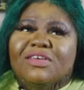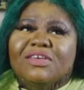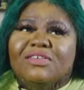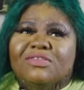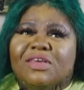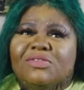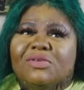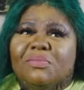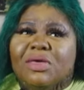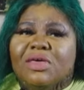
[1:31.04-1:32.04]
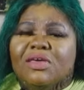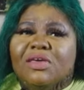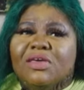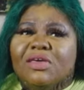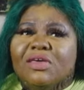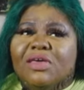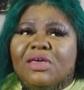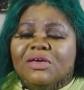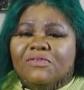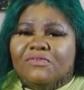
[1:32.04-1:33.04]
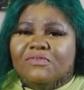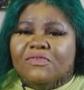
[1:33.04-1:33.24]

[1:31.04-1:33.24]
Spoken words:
He said to me, if